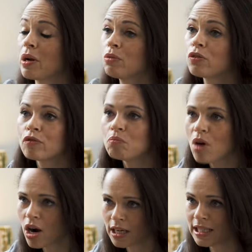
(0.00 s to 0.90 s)
pound a month for
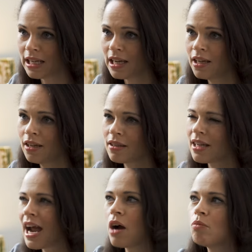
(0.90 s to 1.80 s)
marketing, then
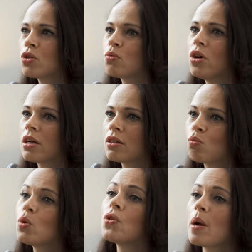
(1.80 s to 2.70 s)
how much work
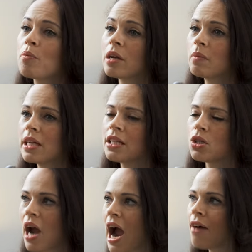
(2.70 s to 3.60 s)
will that bring me in? So
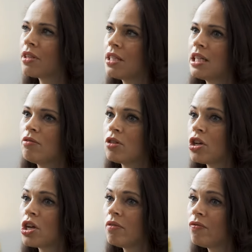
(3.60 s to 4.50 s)
you have to see a
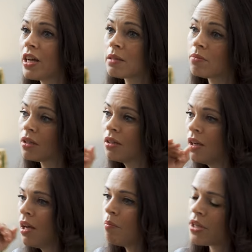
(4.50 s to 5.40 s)
return of investment,
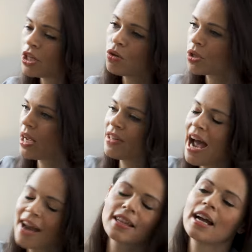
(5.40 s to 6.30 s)
but then you also have
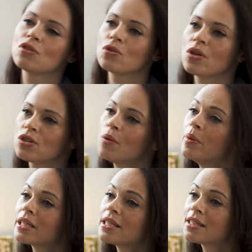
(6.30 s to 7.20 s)
to analyze all those
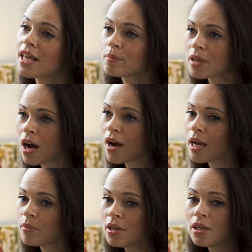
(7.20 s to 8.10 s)
numbers at the same
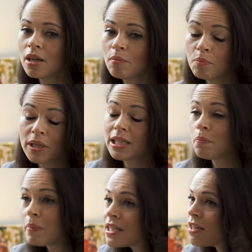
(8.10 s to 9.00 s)
time. But it's a
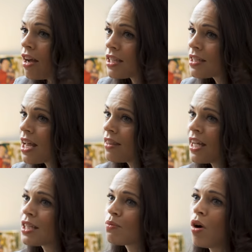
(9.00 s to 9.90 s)
business, and
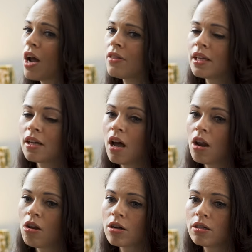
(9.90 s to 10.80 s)
that's mm. what I think a
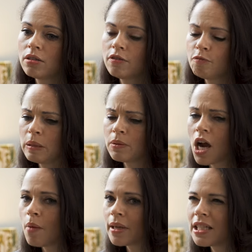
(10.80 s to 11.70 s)
lot of people
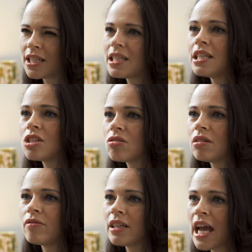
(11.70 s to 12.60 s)
coming into this industry
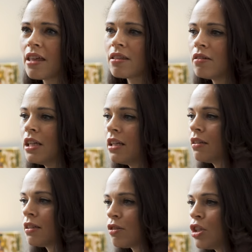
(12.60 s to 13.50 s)
forget that
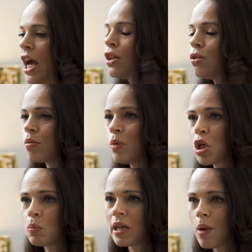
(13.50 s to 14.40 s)
yeah, you can pick
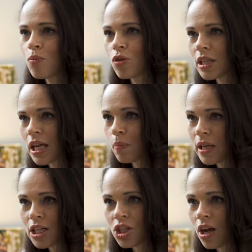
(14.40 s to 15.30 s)
up a camera and take a
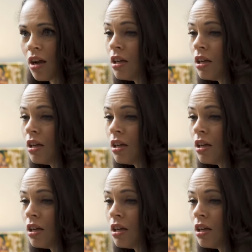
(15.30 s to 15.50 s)
picture,